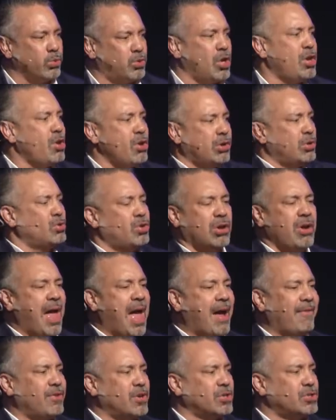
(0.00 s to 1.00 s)
do you
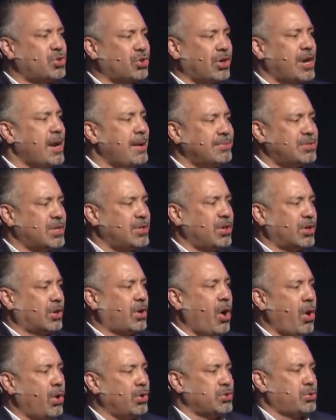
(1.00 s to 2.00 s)
have your dreams and your
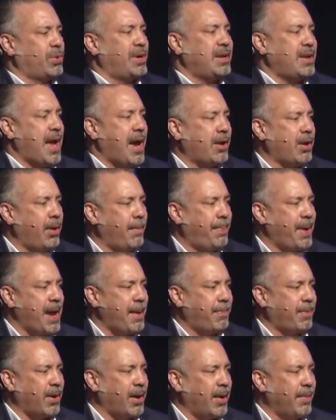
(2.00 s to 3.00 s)
goals written out on
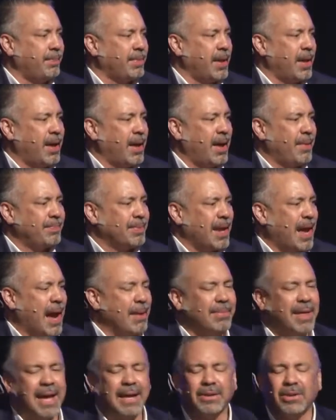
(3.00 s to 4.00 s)
paper?
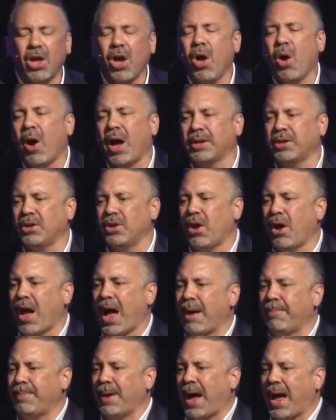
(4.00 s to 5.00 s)
I'm like, no, you know,
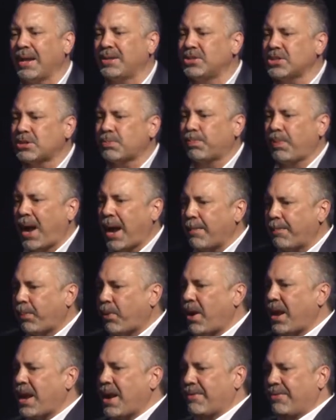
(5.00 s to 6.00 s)
I
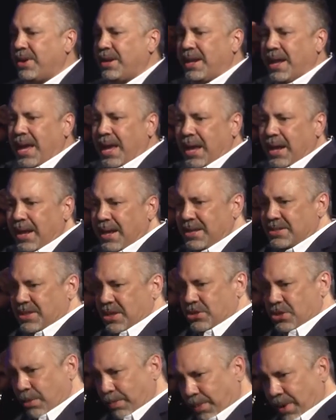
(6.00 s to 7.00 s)
pray every day. He
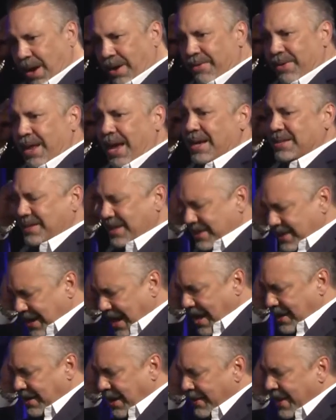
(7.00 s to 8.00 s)
says, you pray every day? I says,
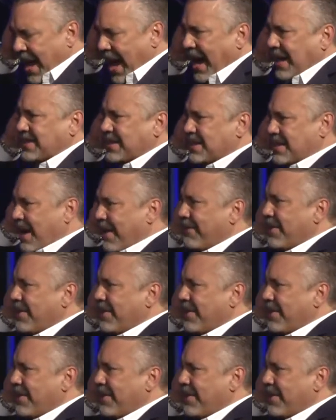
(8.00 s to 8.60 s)
yeah. I says,